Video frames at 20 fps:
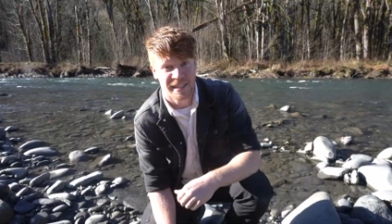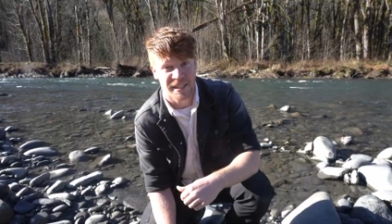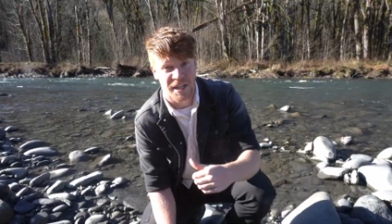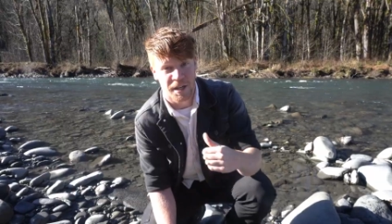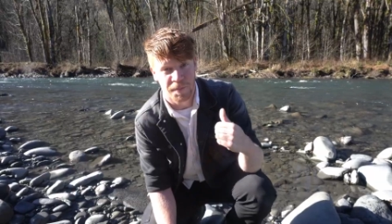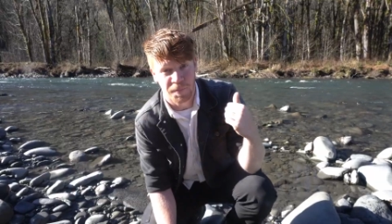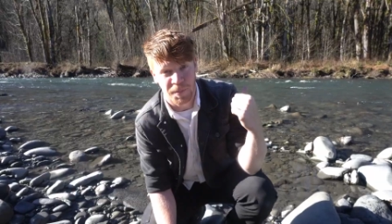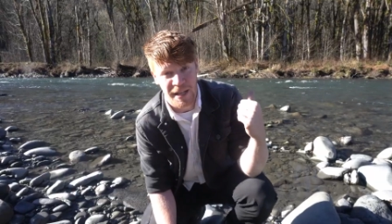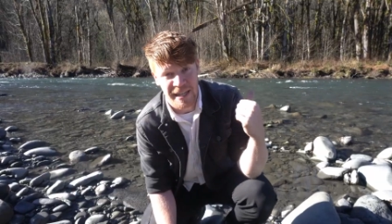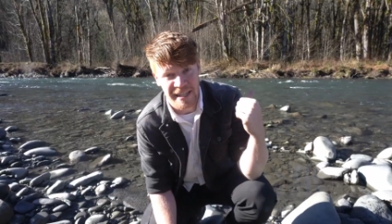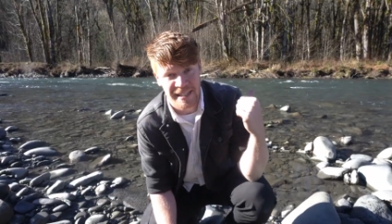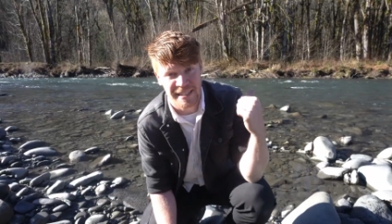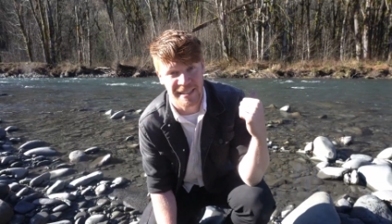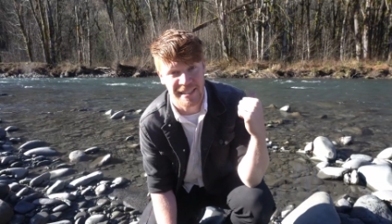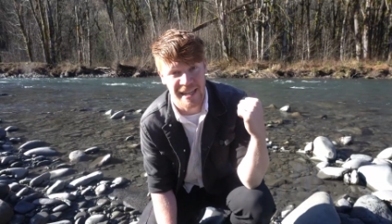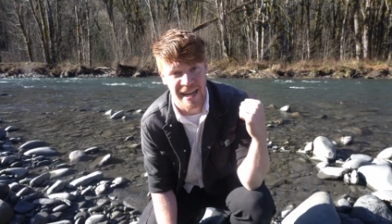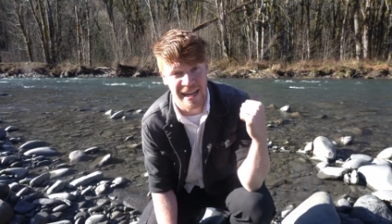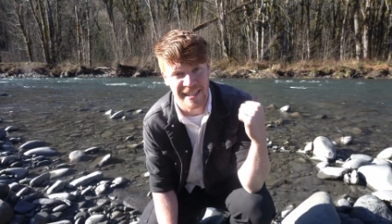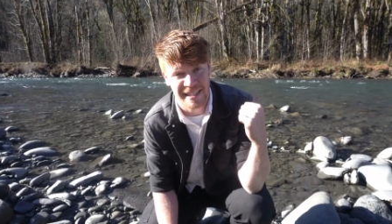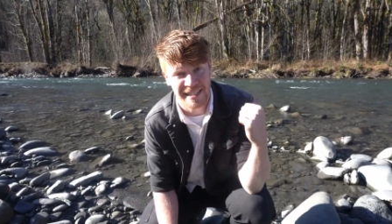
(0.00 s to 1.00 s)
is a good place to
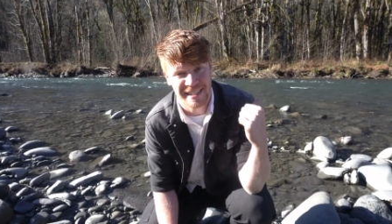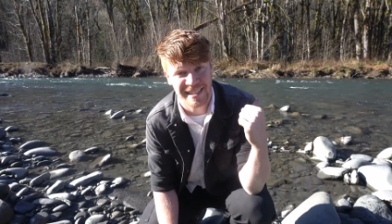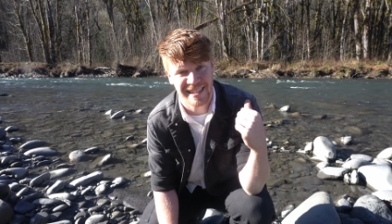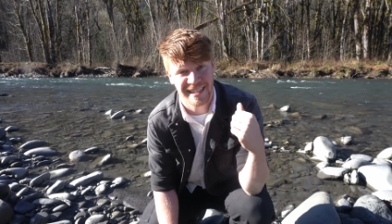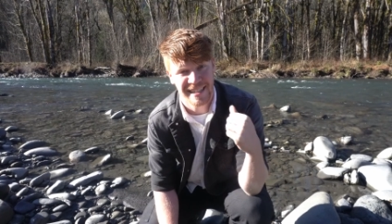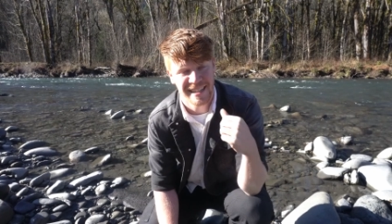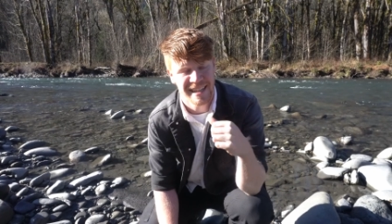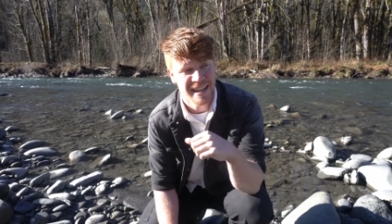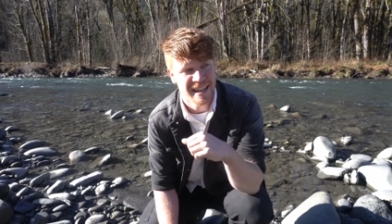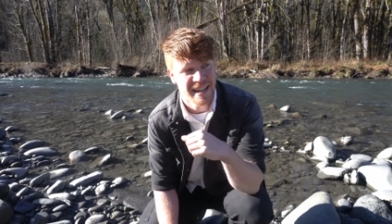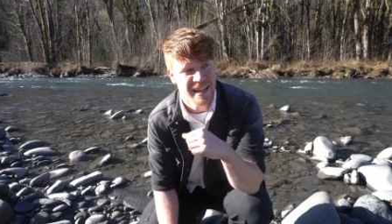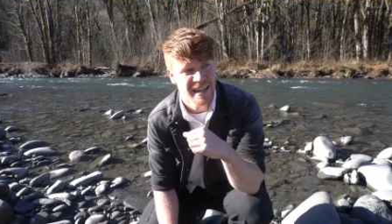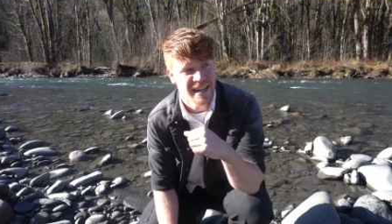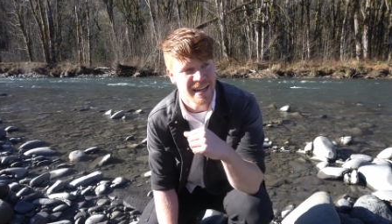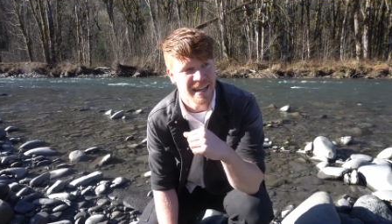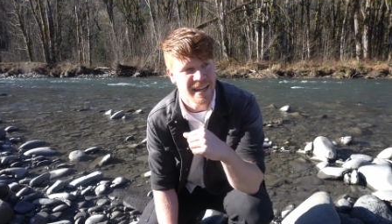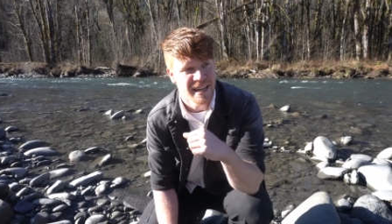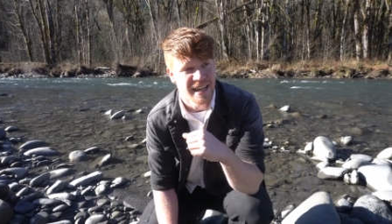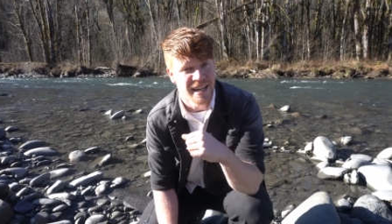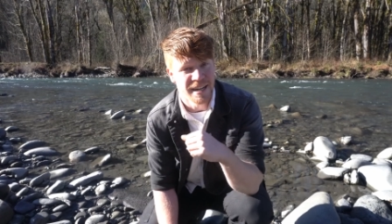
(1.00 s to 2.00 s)
test
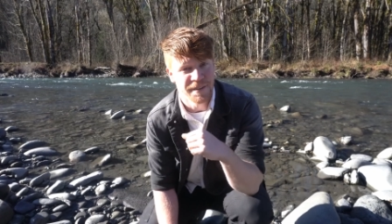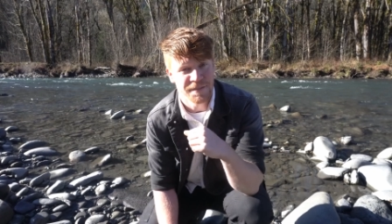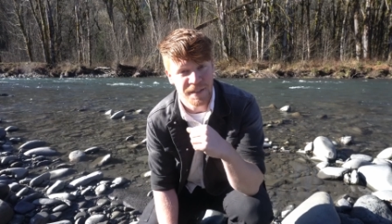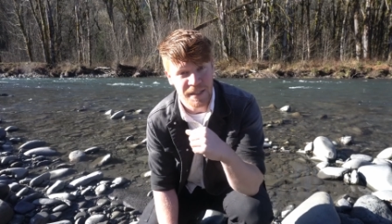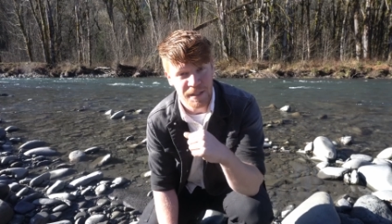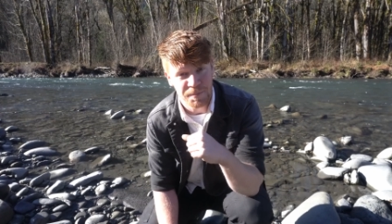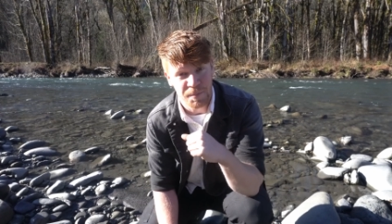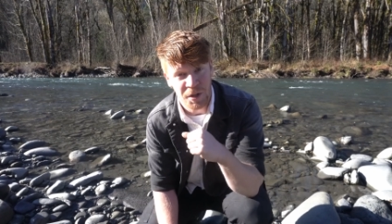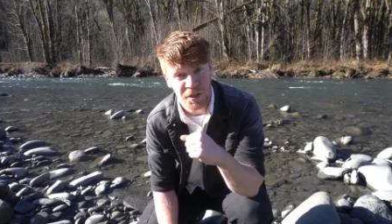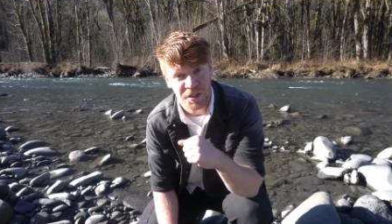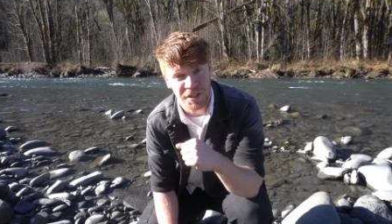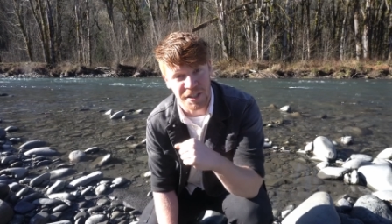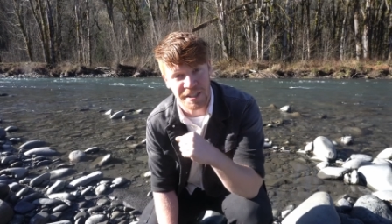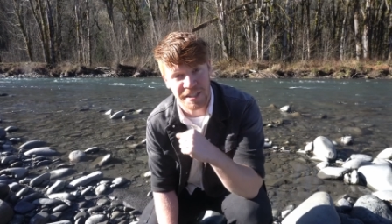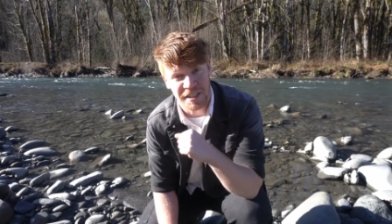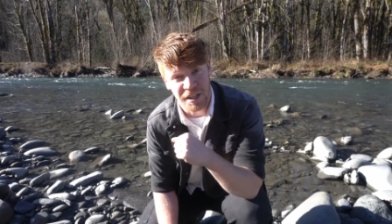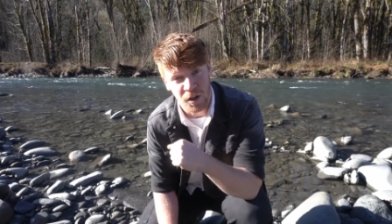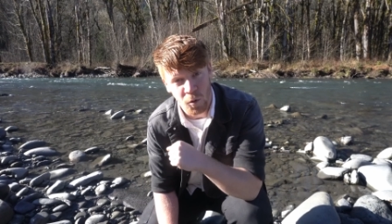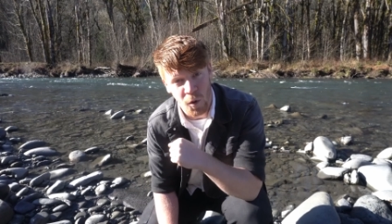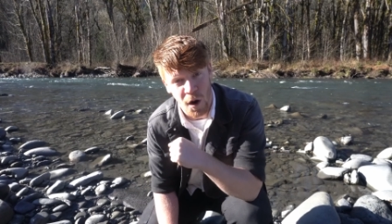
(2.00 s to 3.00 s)
if these boots are
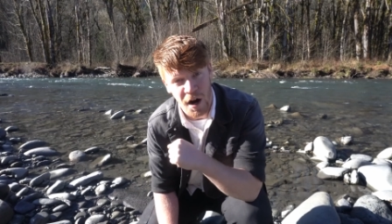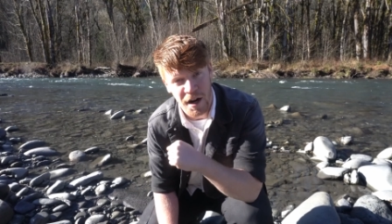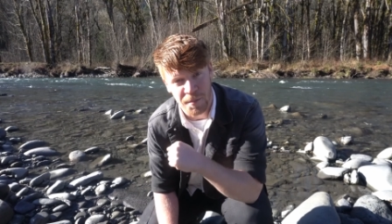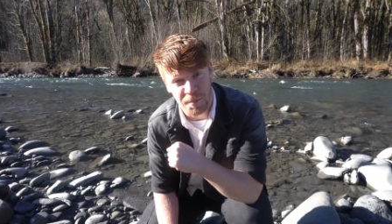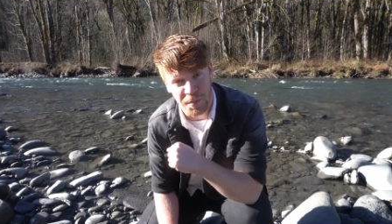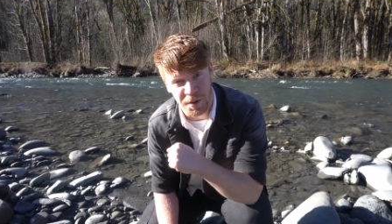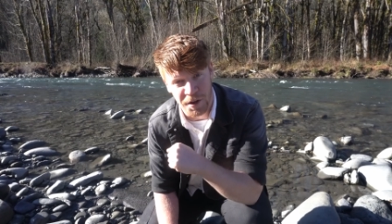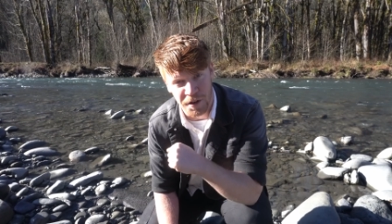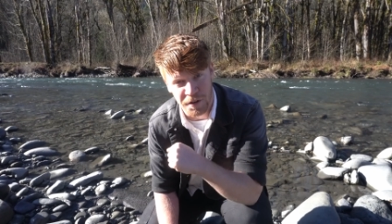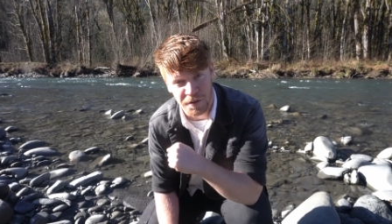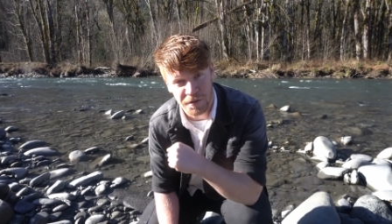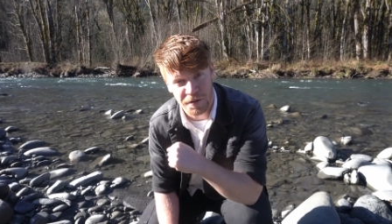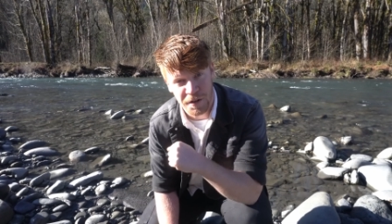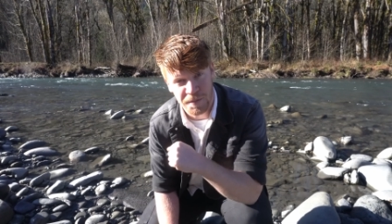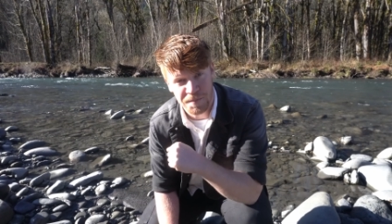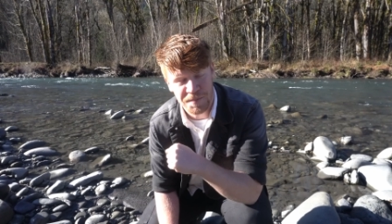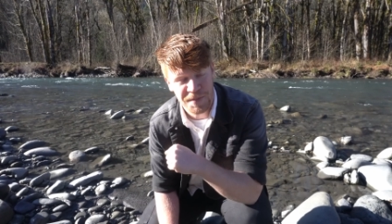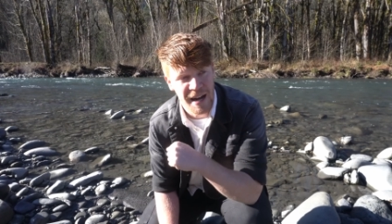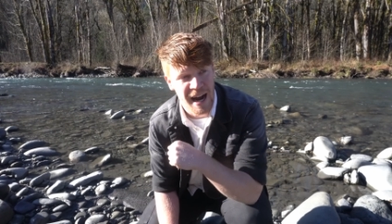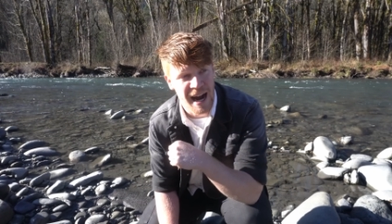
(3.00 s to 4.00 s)
still waterproof.
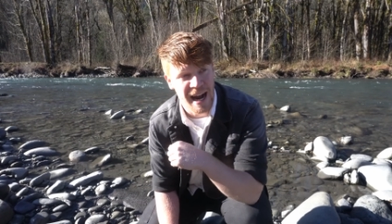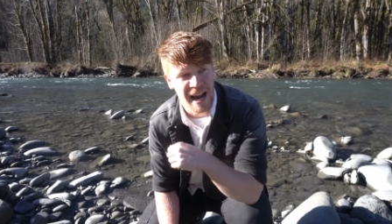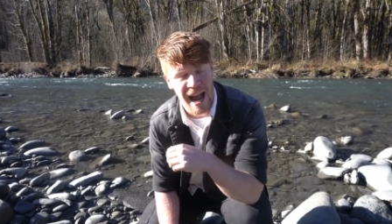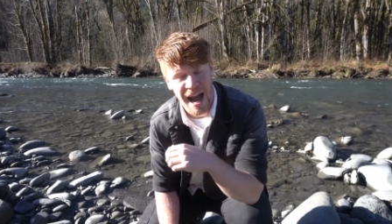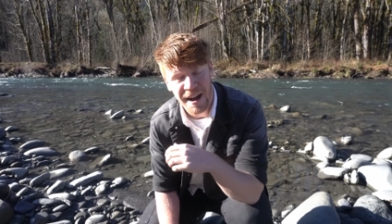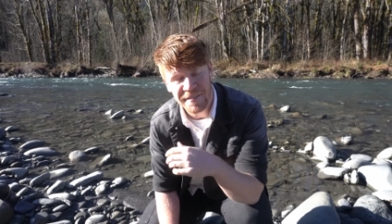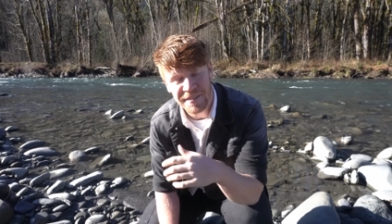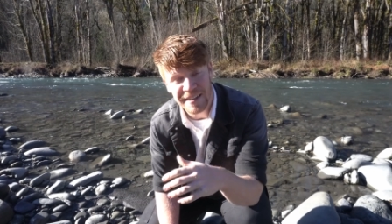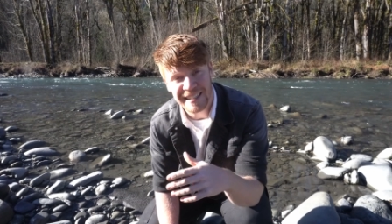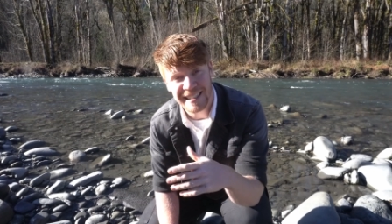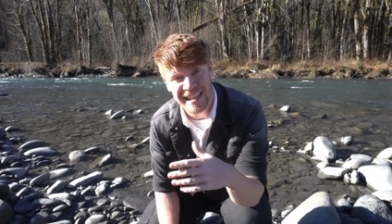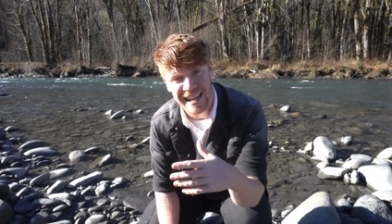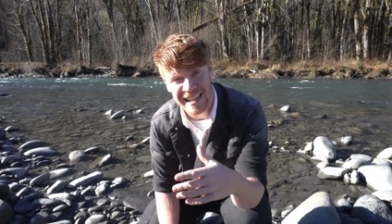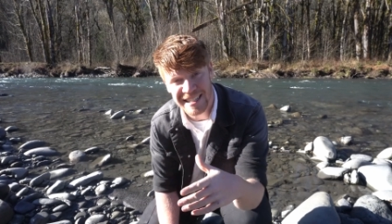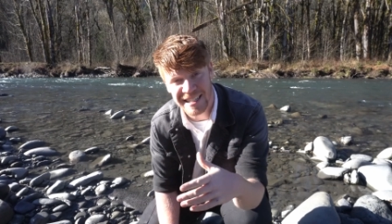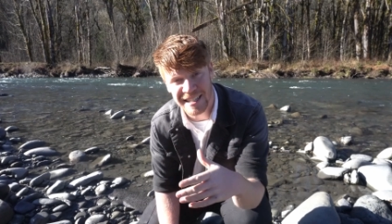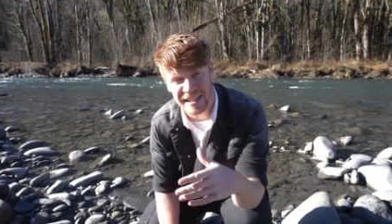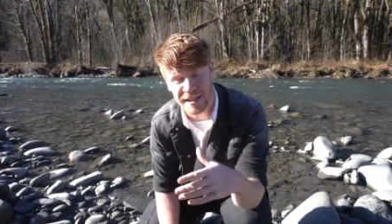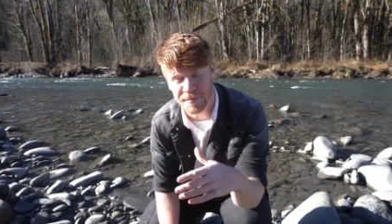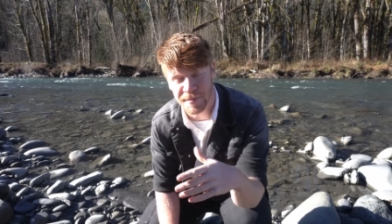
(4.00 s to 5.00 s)
I haven't
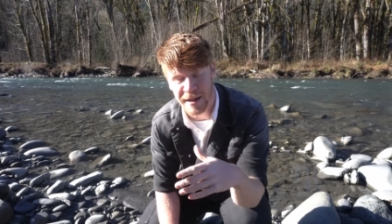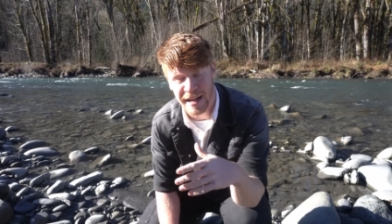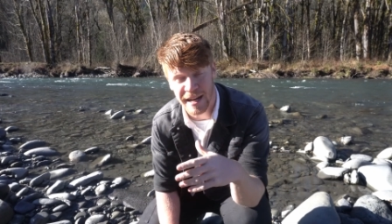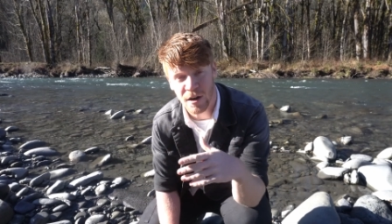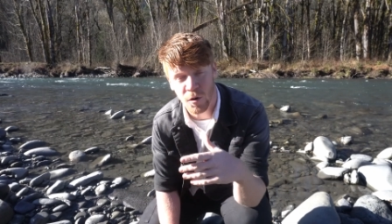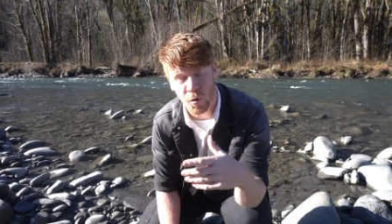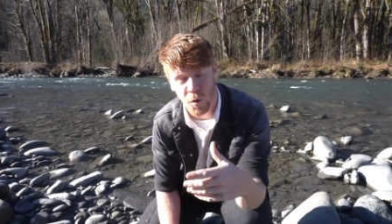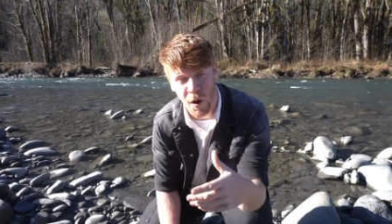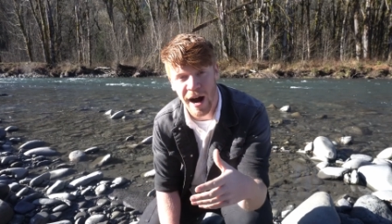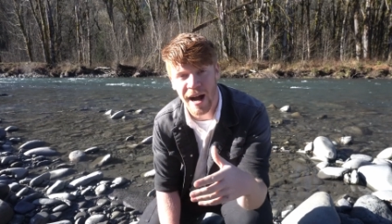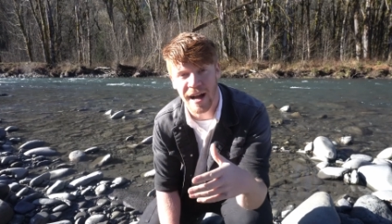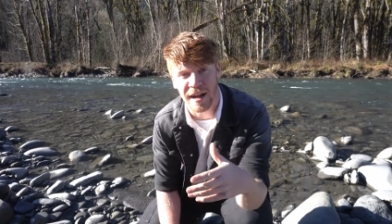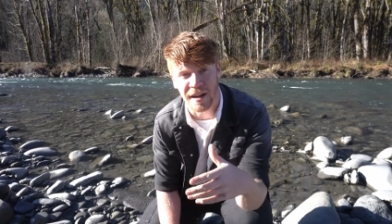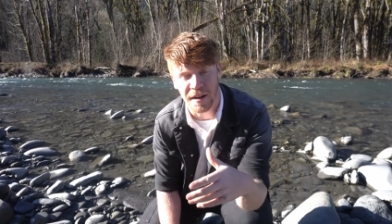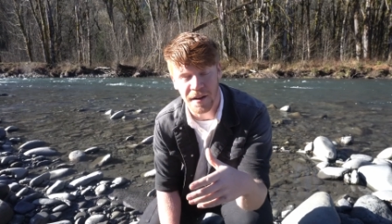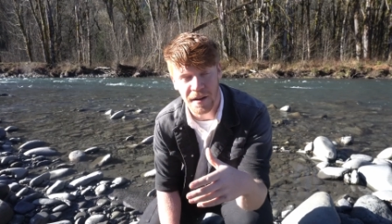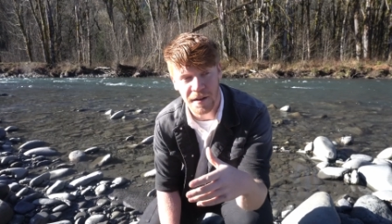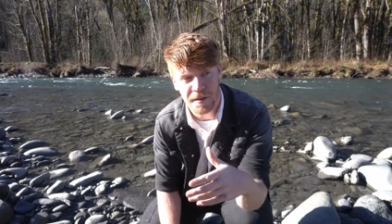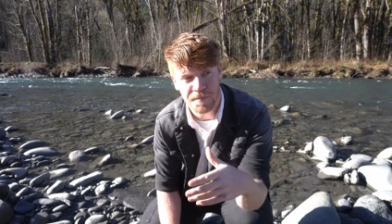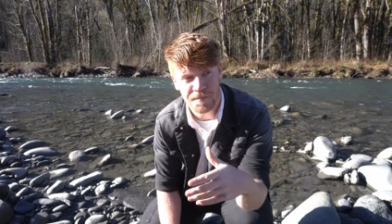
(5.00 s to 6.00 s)
tested them in a
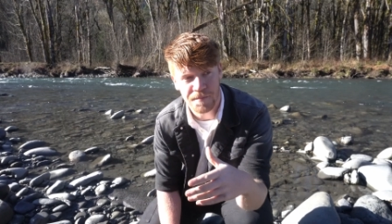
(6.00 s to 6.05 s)
while.